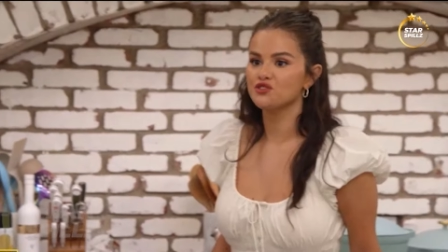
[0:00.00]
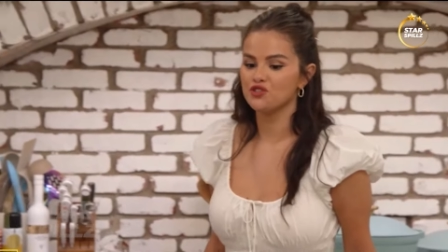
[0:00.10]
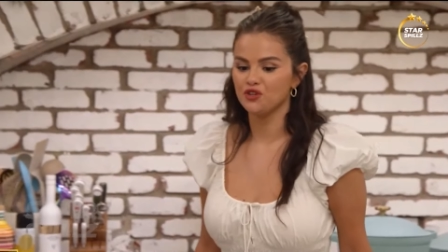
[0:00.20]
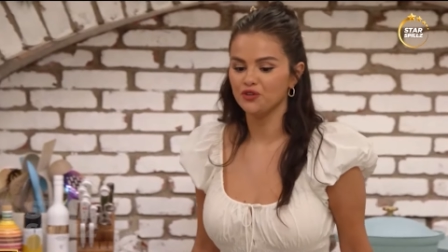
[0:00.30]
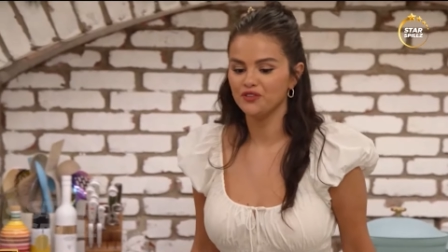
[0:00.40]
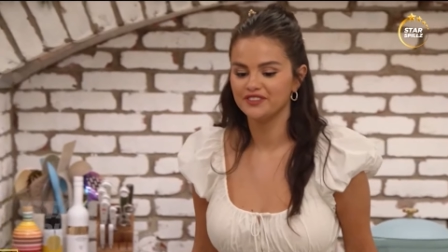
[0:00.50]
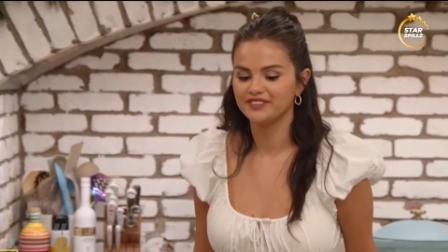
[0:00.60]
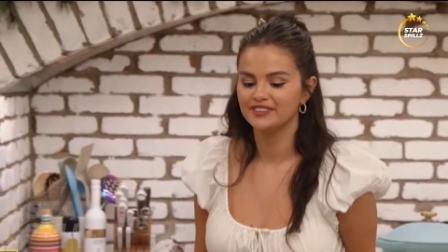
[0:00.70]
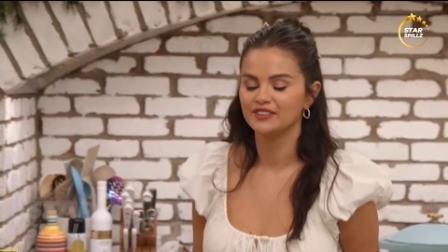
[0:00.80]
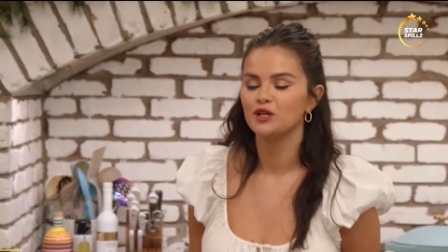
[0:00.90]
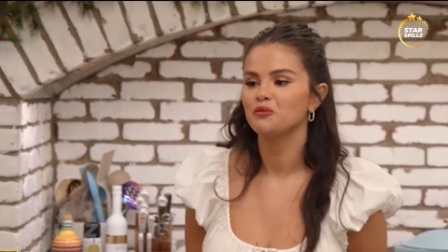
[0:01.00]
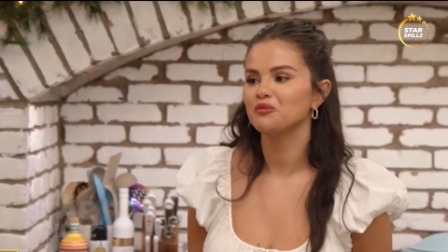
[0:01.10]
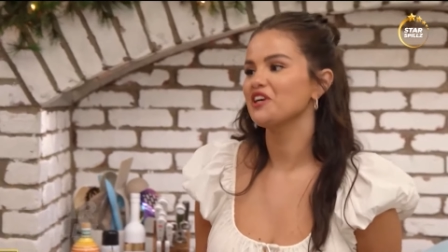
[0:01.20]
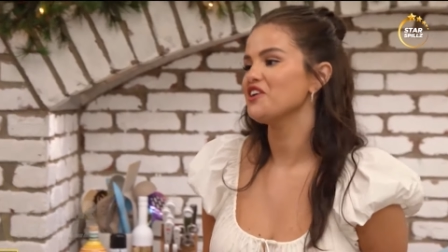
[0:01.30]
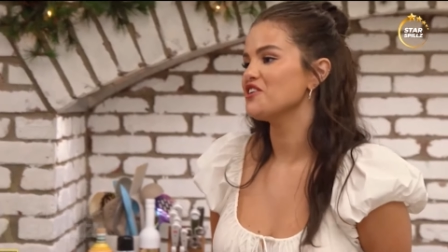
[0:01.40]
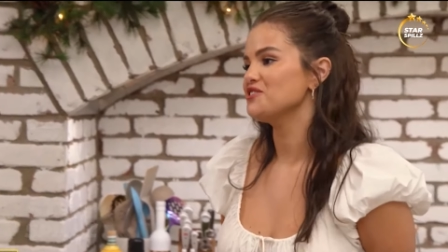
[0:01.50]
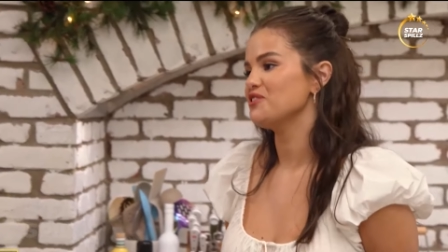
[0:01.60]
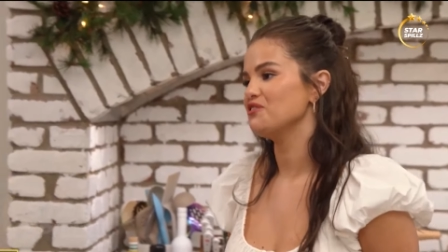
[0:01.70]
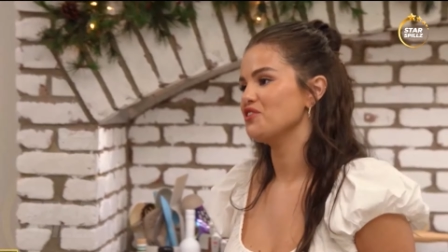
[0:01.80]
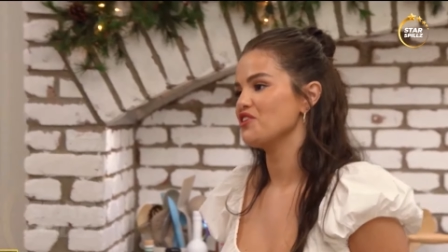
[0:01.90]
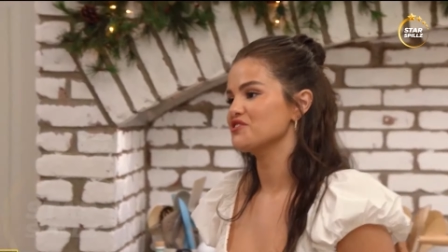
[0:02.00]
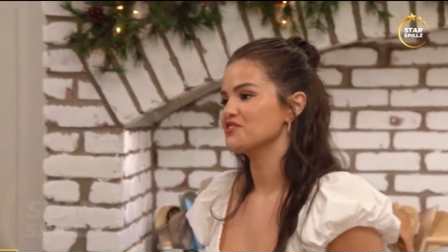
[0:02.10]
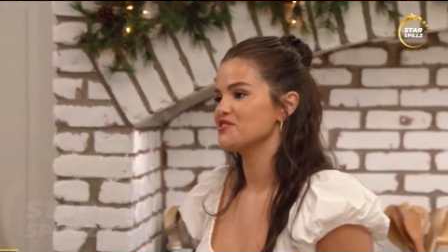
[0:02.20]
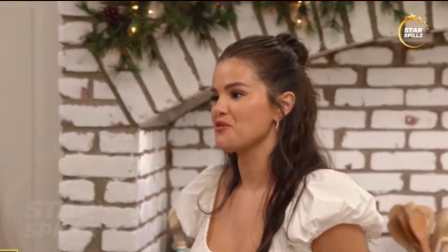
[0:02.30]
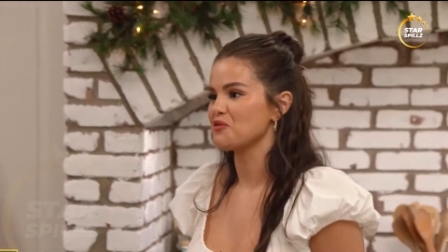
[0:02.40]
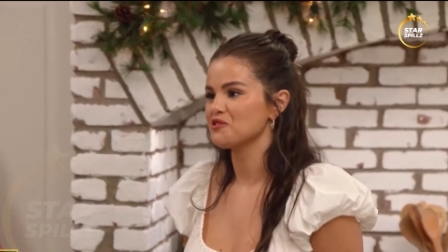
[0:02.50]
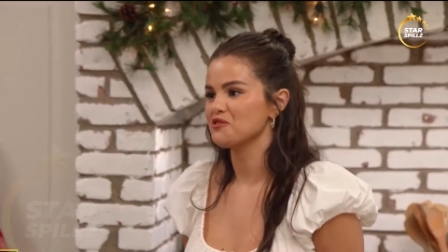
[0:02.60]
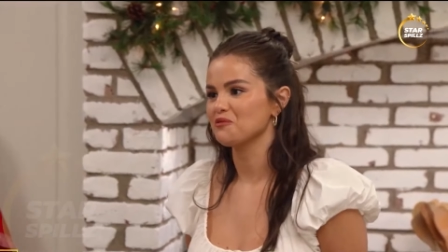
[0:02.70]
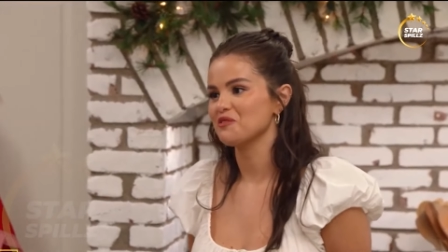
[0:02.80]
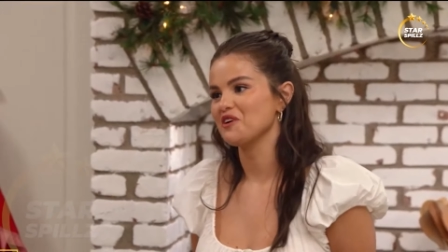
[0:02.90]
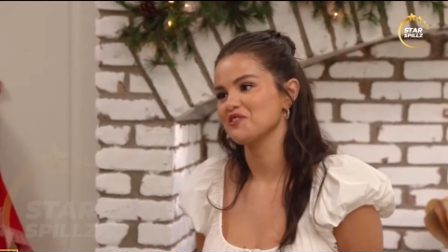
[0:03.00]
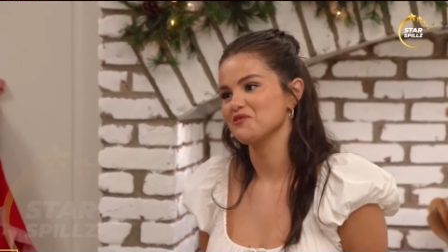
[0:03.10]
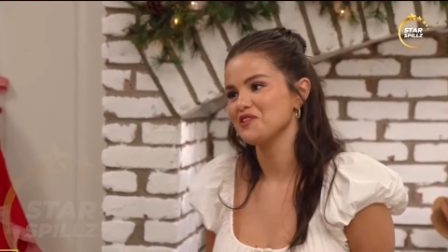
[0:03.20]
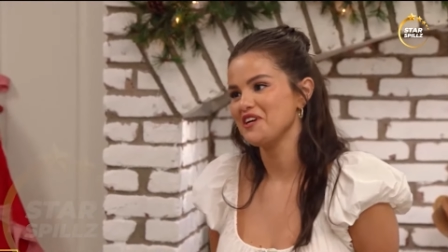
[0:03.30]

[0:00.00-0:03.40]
episode of Selena plus Chef. During the episode,